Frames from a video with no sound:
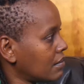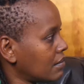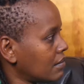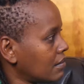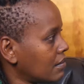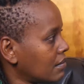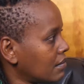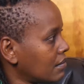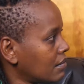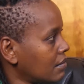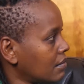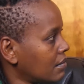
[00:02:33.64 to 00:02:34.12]

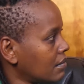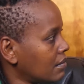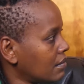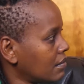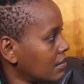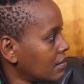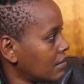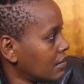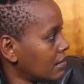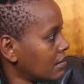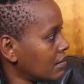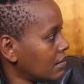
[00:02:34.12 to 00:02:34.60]

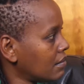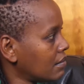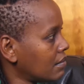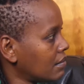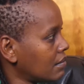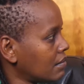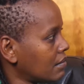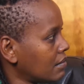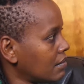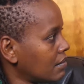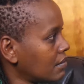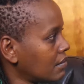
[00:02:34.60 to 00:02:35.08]

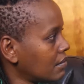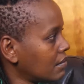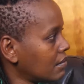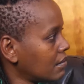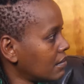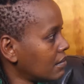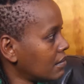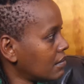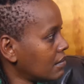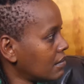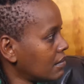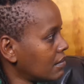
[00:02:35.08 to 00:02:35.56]

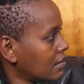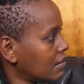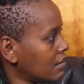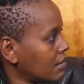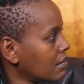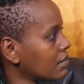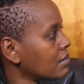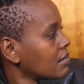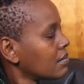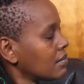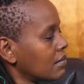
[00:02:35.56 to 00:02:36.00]
(silent)